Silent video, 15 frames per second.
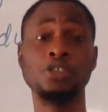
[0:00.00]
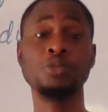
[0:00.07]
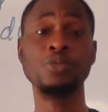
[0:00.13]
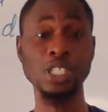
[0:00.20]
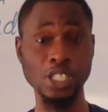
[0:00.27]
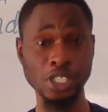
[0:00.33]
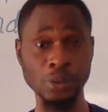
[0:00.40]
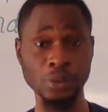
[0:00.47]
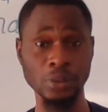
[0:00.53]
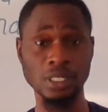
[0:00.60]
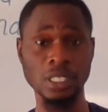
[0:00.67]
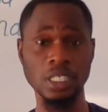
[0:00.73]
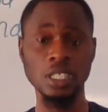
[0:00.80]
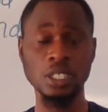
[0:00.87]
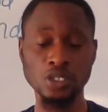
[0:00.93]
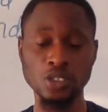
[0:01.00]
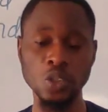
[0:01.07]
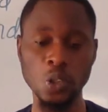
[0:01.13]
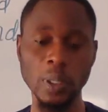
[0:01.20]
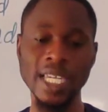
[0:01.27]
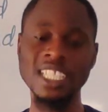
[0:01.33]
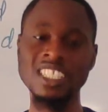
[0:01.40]
To reduce.
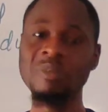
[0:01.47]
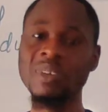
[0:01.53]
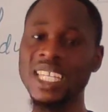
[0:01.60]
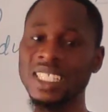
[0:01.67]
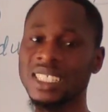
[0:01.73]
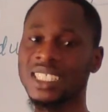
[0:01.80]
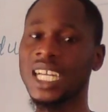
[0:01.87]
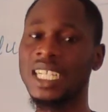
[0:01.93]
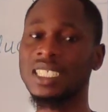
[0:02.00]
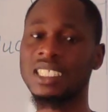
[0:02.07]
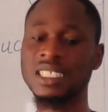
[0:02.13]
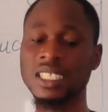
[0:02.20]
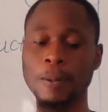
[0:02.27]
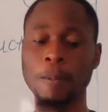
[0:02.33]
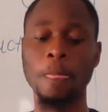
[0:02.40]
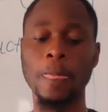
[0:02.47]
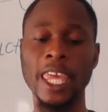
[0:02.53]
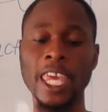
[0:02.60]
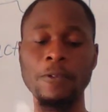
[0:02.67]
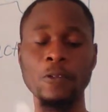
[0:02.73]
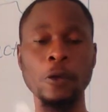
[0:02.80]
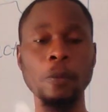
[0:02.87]
So it means that
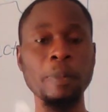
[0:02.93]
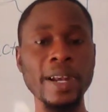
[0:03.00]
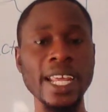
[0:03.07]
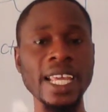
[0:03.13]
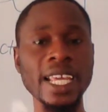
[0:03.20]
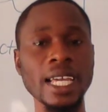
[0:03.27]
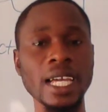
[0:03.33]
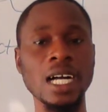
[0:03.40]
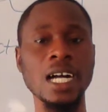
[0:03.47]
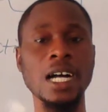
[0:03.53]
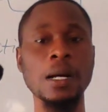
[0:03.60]
if you bring